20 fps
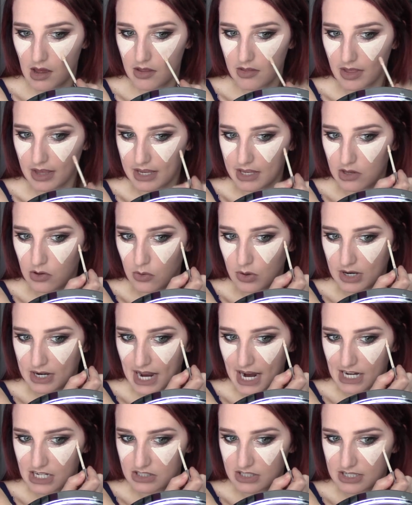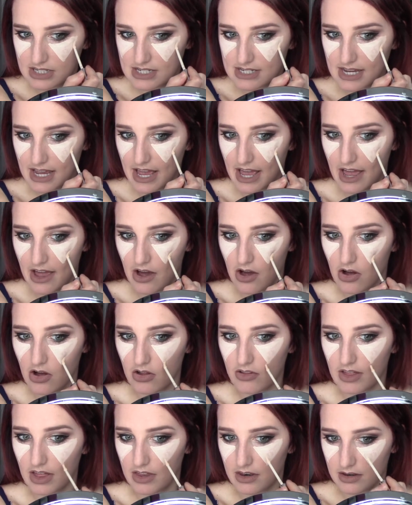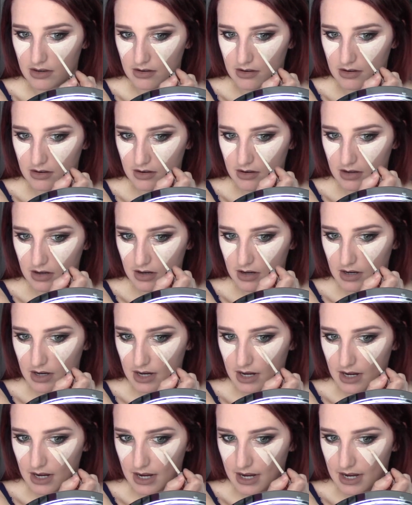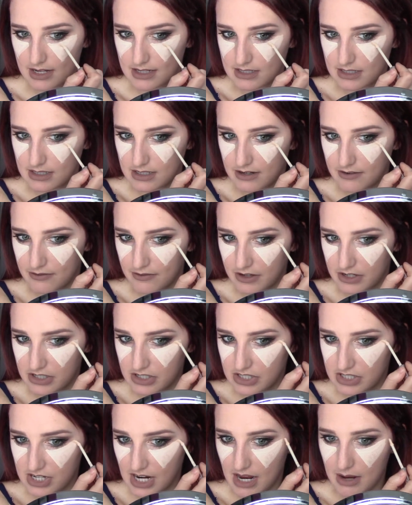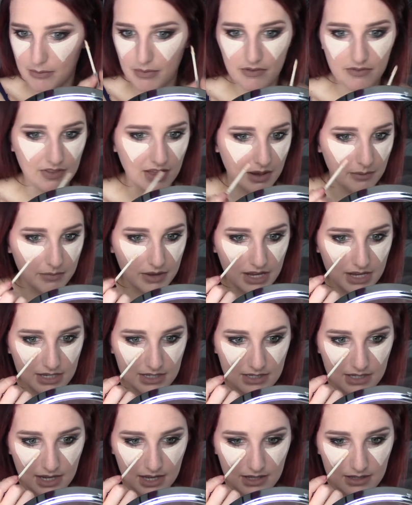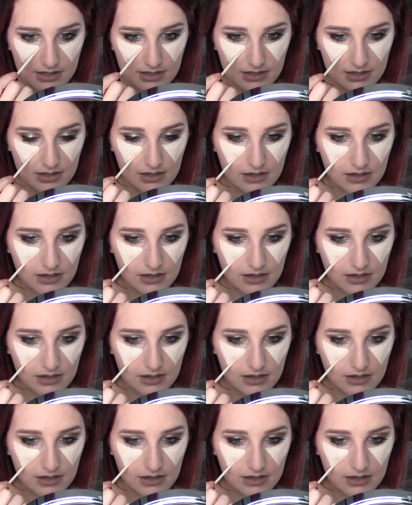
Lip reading: like you could actually tell that it's a different shape, if that makes sense.